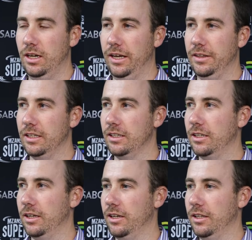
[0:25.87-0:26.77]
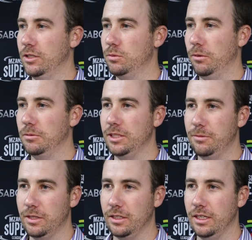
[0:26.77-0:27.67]
I think that's probably
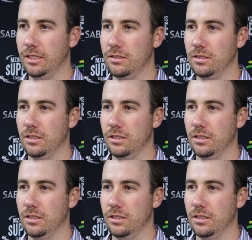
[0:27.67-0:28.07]
something that